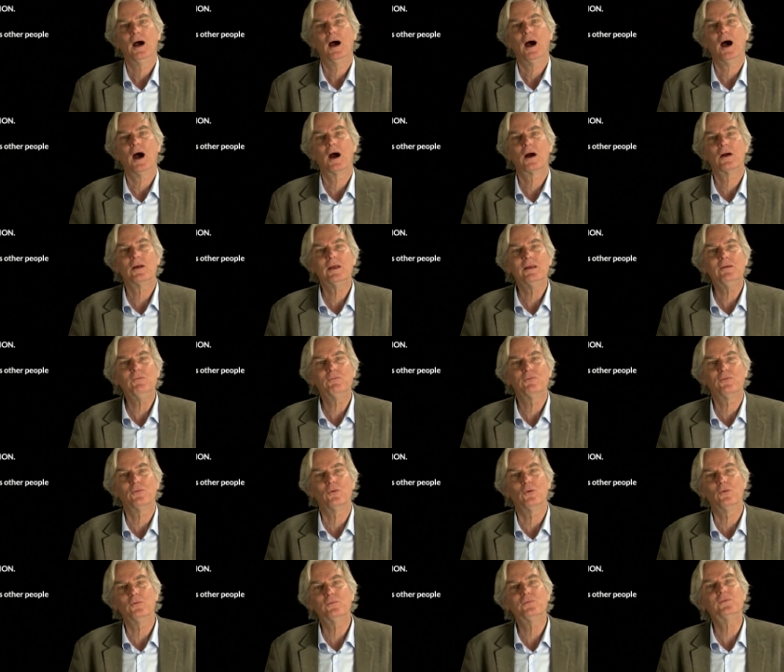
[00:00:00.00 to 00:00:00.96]
are
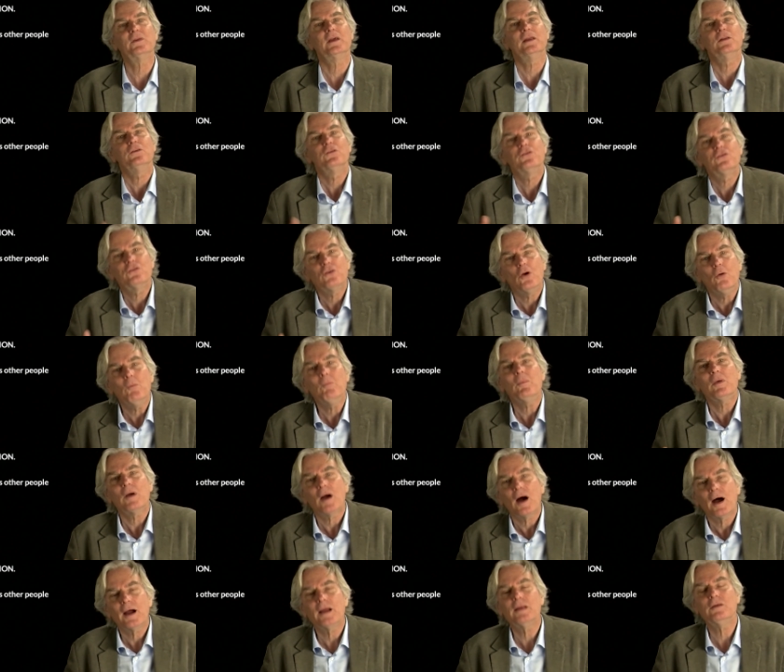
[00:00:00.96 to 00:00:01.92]
involved in
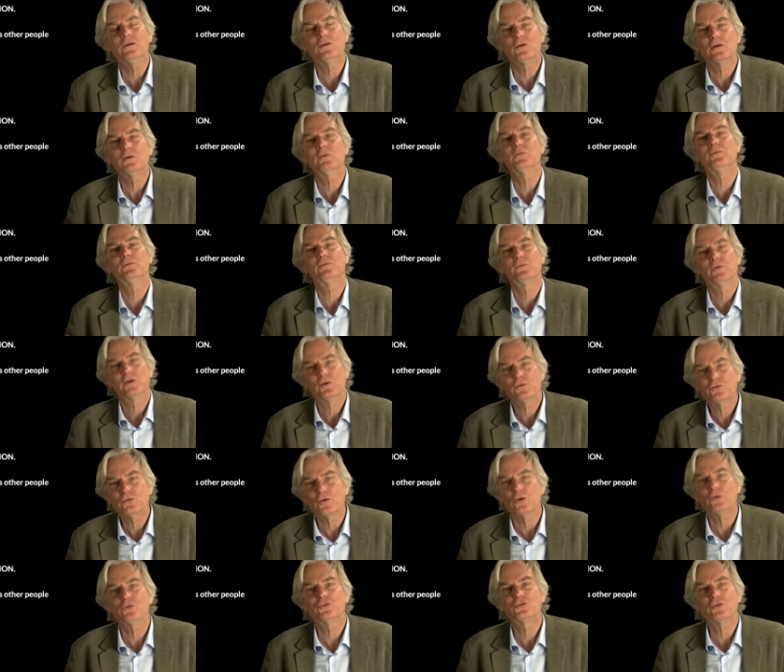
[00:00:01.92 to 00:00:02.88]
some kind of
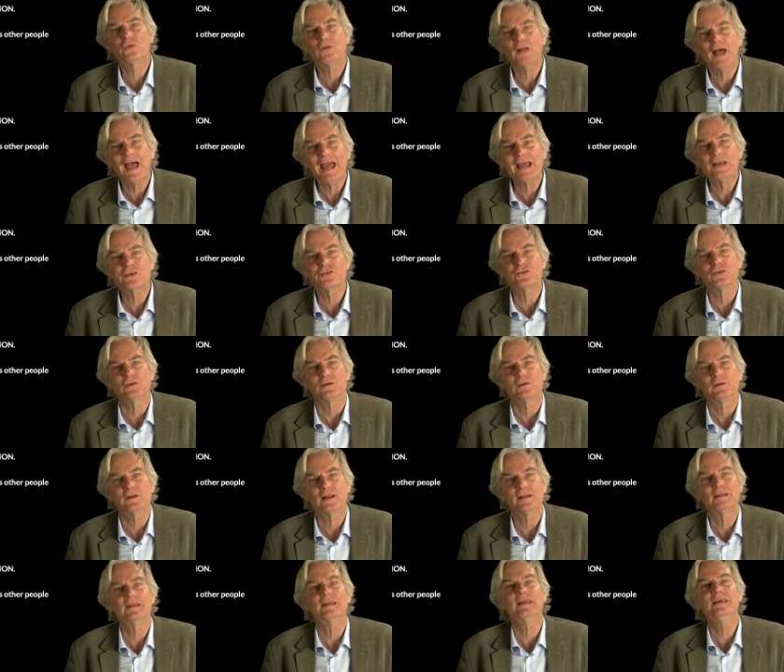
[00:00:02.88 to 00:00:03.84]
social
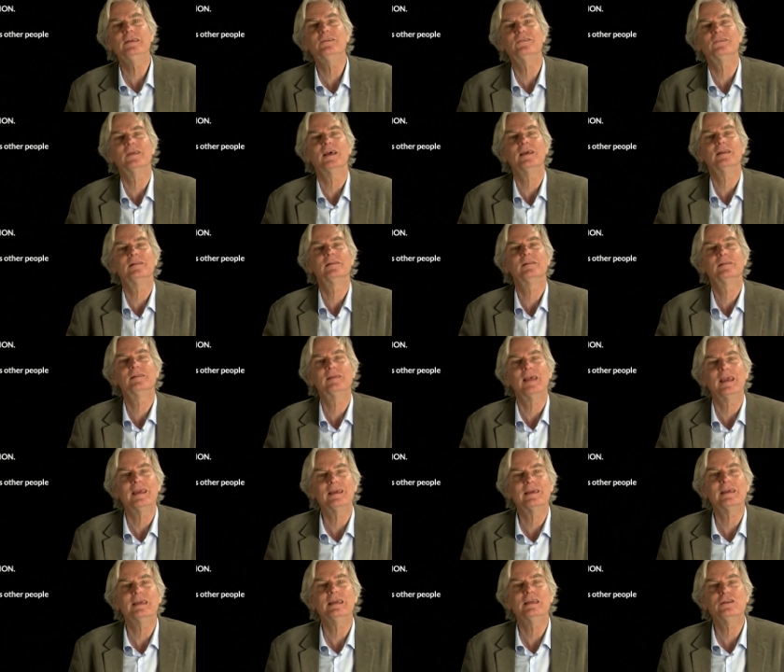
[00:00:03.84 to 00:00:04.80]
action. At least they
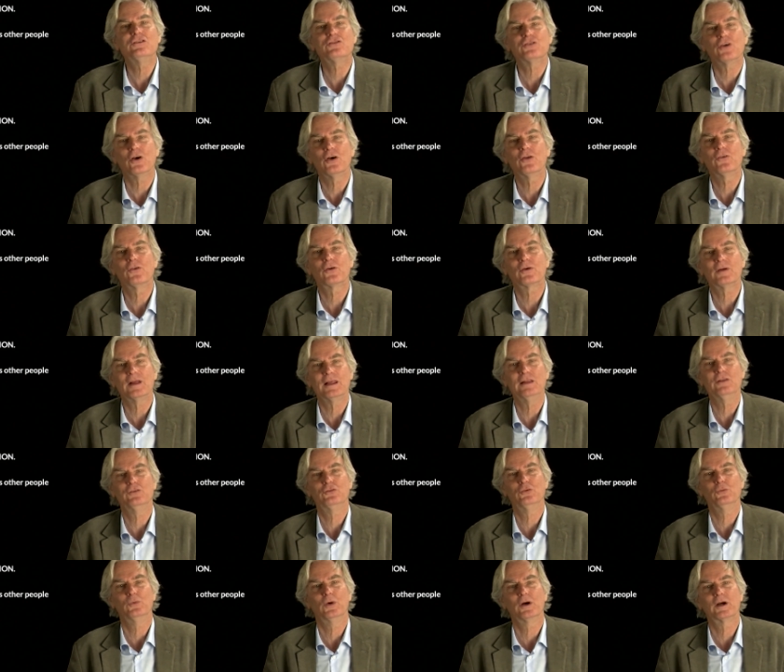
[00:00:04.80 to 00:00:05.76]
take each other
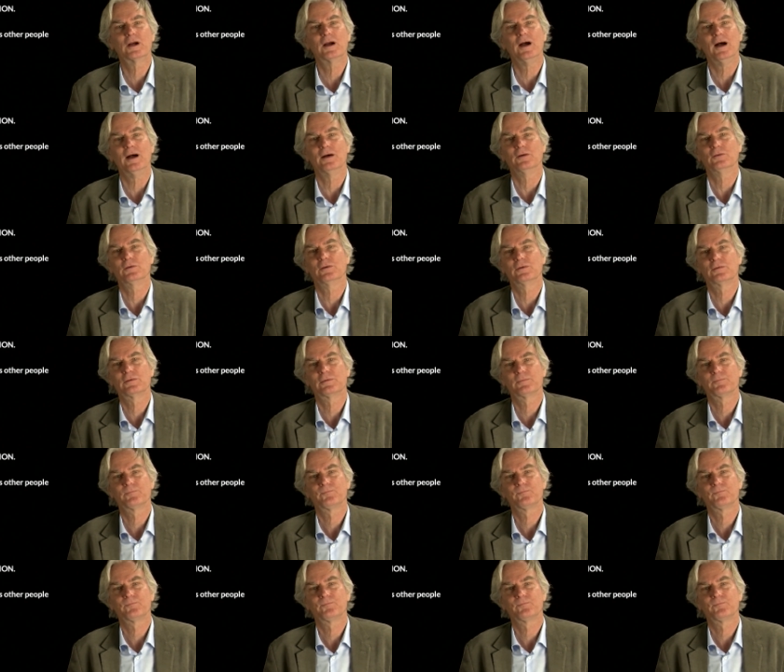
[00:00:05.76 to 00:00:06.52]
into account.